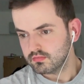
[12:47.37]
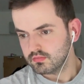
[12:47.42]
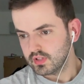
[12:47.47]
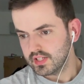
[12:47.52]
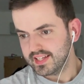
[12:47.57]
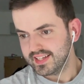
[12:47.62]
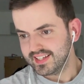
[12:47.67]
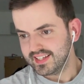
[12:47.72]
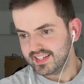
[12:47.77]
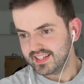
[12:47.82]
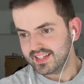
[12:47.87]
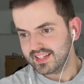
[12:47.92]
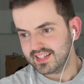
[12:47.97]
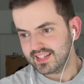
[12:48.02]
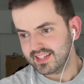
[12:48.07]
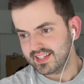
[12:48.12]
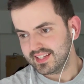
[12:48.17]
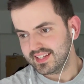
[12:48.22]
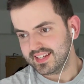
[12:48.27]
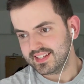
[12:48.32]

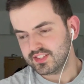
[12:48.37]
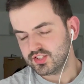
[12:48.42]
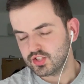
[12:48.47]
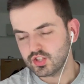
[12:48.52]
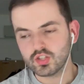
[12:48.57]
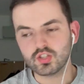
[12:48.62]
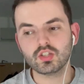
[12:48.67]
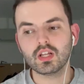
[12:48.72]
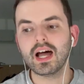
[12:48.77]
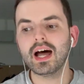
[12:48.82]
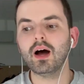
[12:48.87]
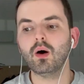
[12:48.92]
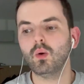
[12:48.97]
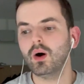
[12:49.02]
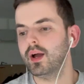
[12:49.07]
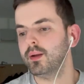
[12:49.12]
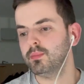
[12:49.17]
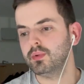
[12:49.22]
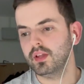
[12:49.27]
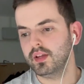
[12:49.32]
it's just how
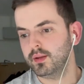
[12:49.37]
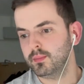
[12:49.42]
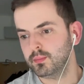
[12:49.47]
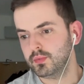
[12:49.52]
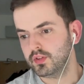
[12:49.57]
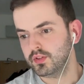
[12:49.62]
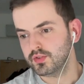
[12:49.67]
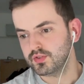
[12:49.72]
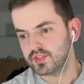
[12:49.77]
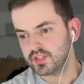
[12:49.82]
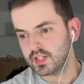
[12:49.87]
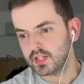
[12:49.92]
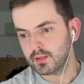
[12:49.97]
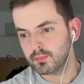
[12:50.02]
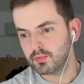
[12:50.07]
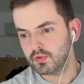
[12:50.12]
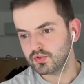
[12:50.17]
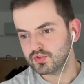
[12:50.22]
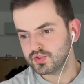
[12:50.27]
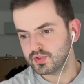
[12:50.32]
I play
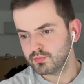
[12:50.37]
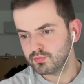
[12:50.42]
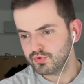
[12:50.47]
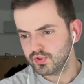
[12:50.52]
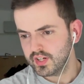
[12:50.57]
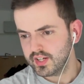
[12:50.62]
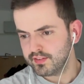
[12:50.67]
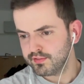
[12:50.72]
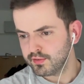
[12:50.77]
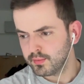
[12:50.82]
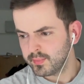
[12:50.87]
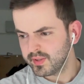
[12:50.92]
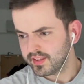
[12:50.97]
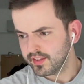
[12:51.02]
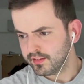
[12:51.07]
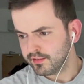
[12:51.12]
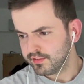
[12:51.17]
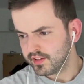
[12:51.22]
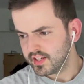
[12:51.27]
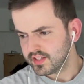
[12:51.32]
music. But some pretty
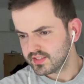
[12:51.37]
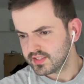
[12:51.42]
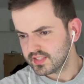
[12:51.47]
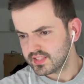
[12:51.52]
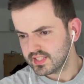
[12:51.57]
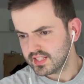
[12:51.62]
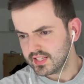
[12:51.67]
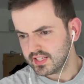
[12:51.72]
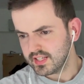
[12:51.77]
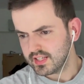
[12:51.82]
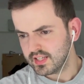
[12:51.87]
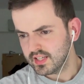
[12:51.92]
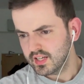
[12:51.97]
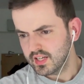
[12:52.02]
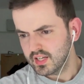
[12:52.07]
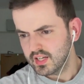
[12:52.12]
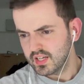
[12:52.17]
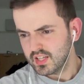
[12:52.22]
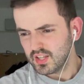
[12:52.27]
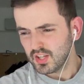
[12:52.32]
familiar faces here.
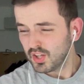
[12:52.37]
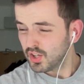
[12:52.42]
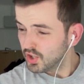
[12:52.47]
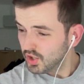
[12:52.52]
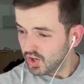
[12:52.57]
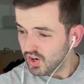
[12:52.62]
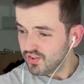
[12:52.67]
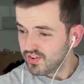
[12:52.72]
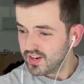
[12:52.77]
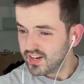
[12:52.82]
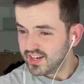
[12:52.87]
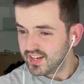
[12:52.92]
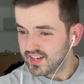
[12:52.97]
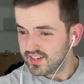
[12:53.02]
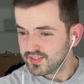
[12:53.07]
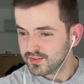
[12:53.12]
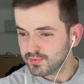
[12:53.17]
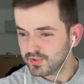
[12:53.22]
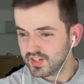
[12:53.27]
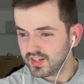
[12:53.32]
The Cure in
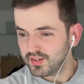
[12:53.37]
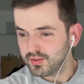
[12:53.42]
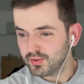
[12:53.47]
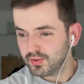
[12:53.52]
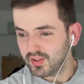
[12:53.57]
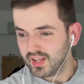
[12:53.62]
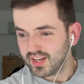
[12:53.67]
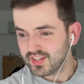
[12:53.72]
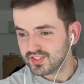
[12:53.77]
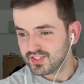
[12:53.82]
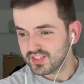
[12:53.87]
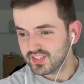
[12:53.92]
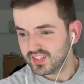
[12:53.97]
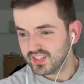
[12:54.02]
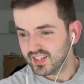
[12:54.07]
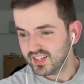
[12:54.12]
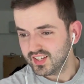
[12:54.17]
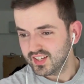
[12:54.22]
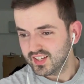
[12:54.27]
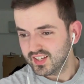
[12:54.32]
here is pretty cool,
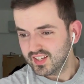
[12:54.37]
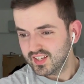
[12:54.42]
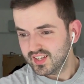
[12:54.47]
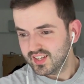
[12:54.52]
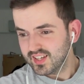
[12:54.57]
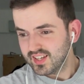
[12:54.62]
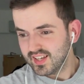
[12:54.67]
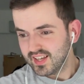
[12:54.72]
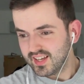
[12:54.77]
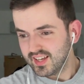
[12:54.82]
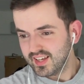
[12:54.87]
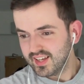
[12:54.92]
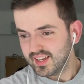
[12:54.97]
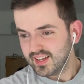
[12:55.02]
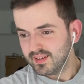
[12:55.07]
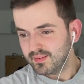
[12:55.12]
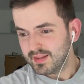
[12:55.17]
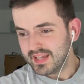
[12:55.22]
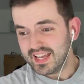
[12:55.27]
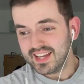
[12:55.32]
actually.
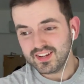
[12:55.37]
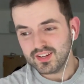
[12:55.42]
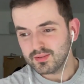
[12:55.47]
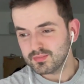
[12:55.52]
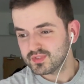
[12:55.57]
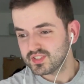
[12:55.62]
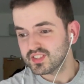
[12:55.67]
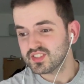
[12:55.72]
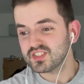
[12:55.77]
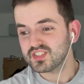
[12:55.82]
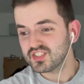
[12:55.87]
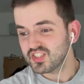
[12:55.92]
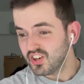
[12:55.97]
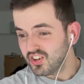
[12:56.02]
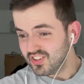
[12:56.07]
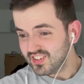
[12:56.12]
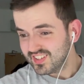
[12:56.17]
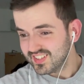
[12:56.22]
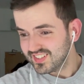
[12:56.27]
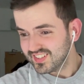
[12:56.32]
Here Comes the
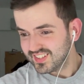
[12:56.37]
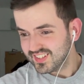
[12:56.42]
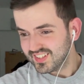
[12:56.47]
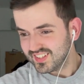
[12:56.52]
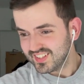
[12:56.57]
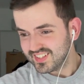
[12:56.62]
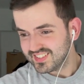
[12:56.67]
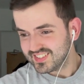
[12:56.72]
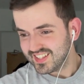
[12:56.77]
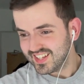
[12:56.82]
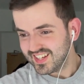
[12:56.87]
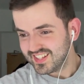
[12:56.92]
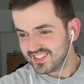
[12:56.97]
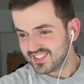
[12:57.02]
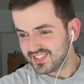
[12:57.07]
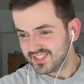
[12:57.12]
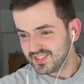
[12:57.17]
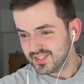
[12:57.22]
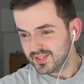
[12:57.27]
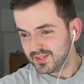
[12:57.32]
Sun is there
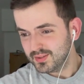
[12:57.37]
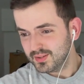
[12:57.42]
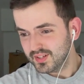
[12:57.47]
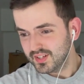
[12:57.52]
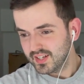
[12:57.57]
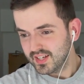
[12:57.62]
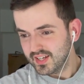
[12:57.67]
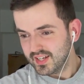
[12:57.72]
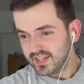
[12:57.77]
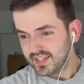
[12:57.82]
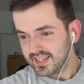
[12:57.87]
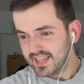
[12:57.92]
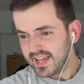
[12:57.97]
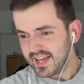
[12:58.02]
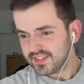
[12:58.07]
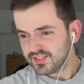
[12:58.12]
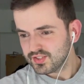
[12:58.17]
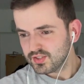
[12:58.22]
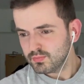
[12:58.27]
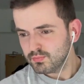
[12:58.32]
too.
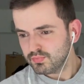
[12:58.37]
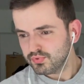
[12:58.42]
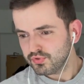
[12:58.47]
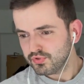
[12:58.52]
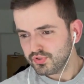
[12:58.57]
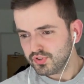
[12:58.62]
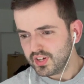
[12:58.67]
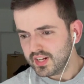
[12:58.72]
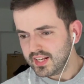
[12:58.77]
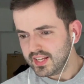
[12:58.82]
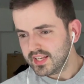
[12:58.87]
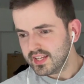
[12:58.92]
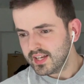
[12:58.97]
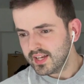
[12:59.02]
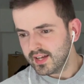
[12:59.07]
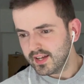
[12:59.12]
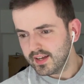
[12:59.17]
Yeah, some pretty